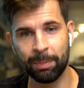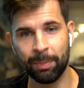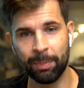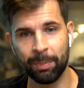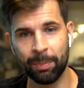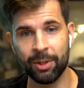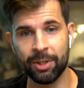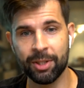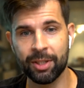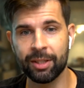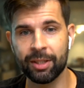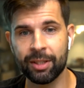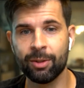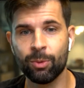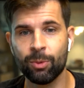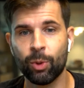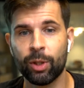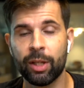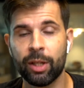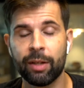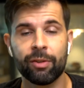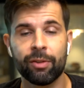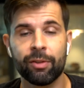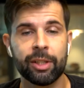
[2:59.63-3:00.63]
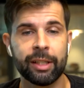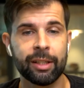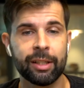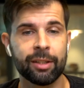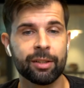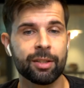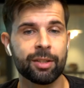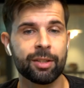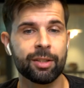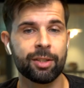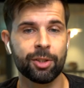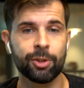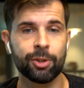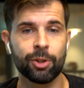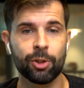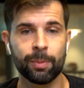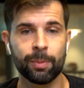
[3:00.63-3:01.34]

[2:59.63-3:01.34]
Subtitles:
person, whatever industry you're